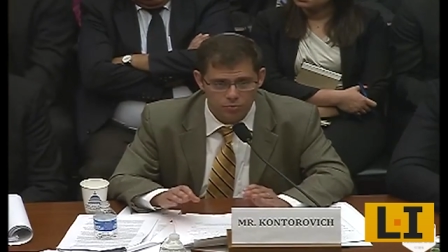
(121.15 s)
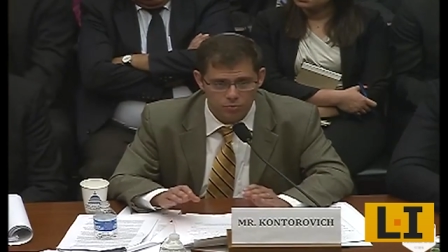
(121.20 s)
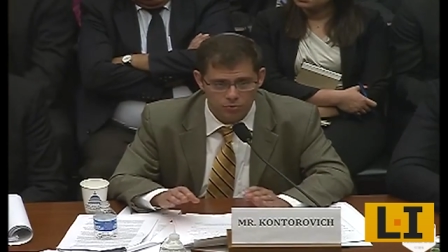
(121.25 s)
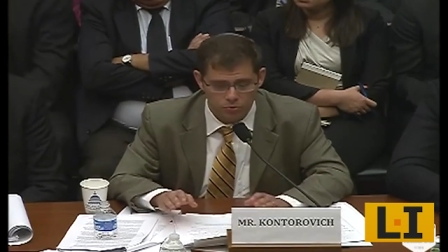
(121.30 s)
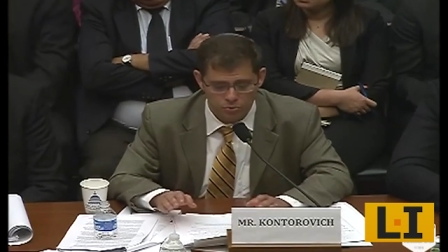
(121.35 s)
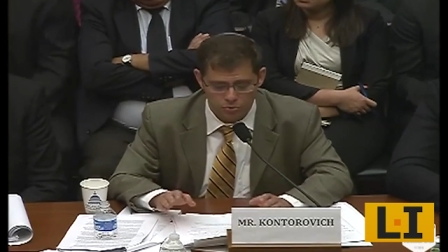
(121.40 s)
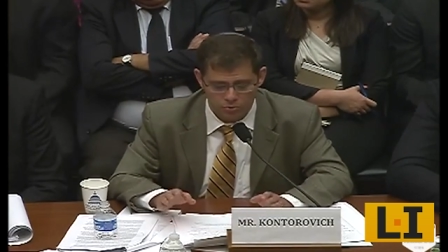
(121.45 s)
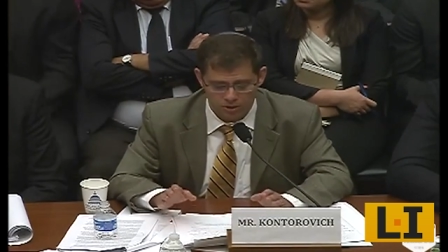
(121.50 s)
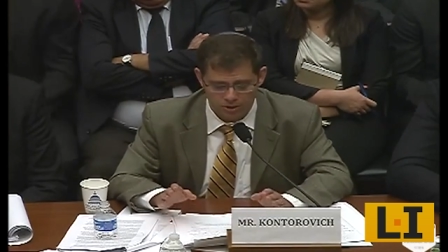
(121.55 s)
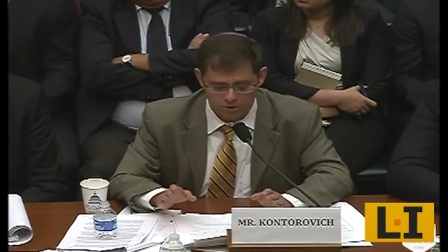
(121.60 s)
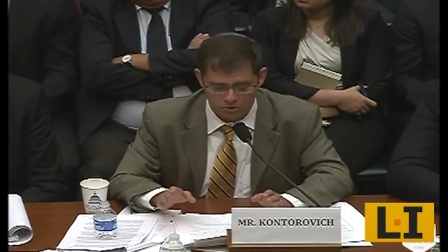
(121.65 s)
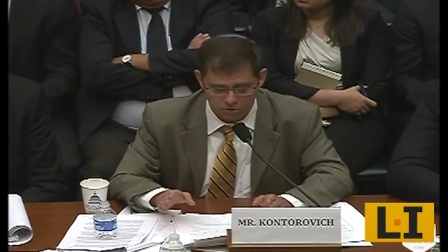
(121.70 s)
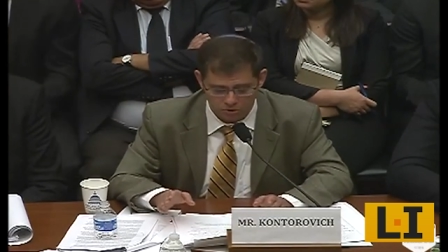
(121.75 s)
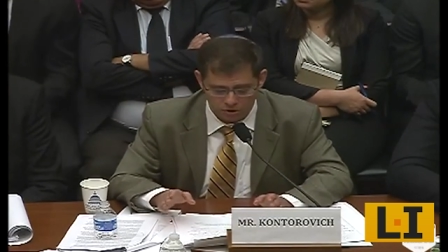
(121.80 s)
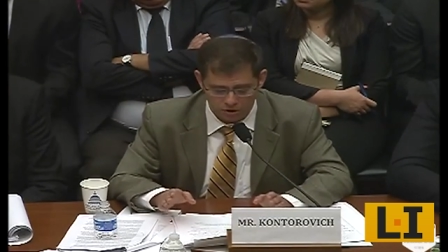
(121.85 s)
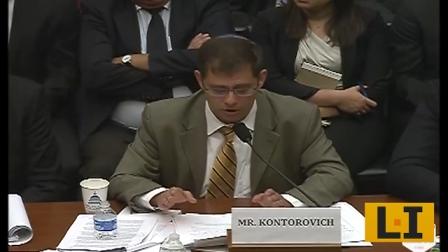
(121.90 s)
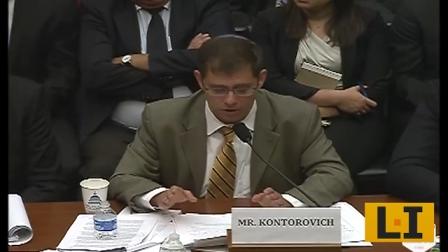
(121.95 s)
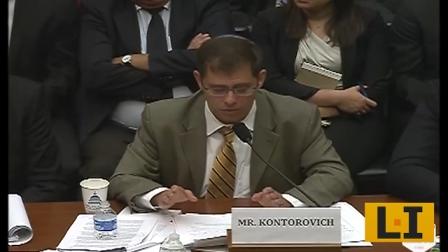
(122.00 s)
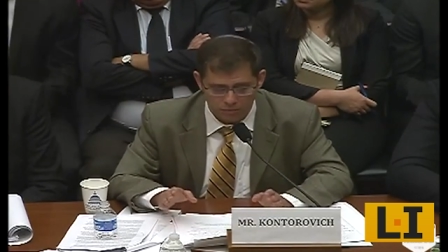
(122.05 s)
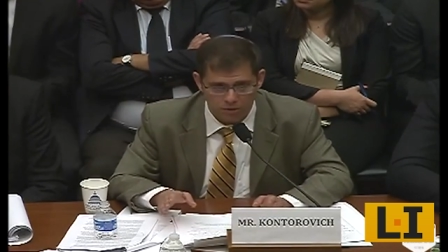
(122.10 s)
with US
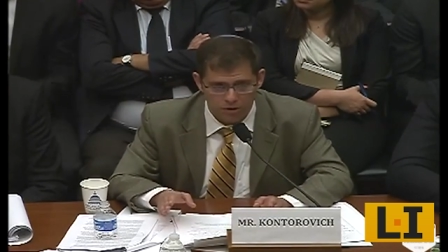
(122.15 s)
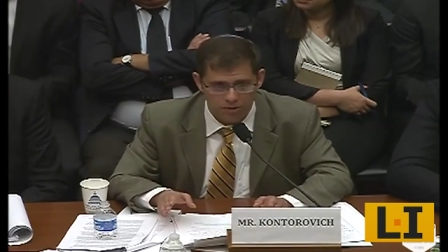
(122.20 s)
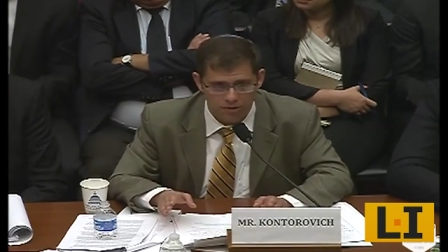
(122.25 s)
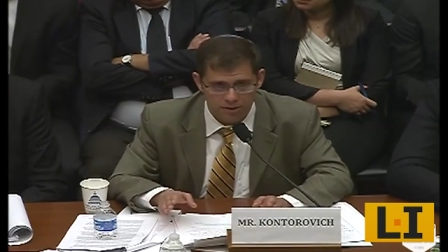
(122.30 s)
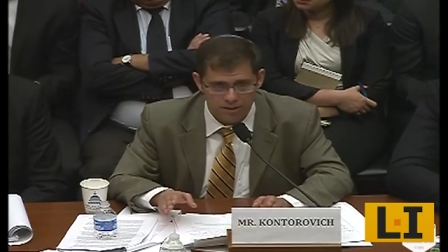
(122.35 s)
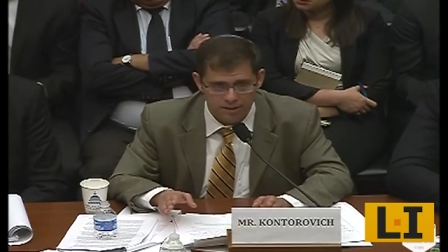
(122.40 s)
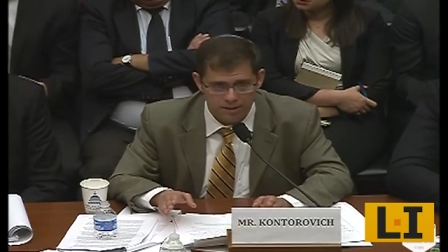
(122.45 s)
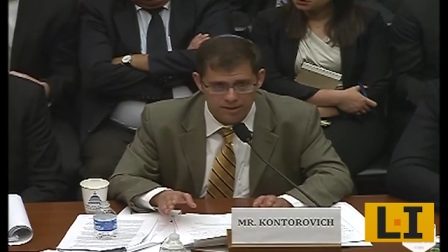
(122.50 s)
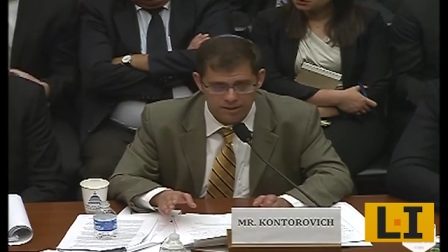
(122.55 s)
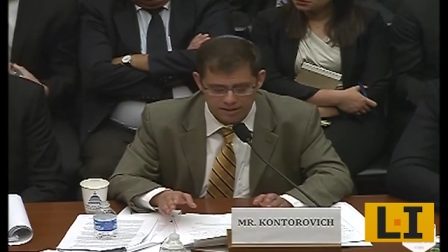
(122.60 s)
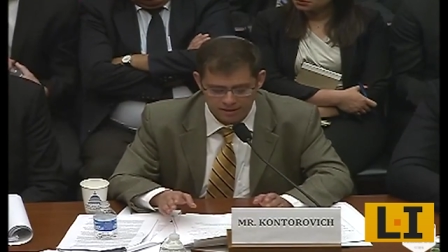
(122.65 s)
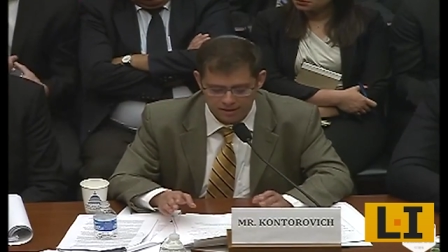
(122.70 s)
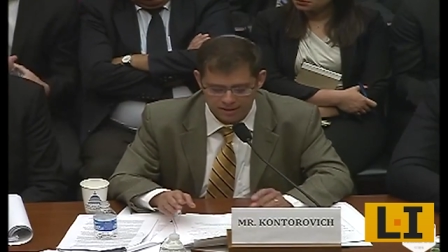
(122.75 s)
law and policy.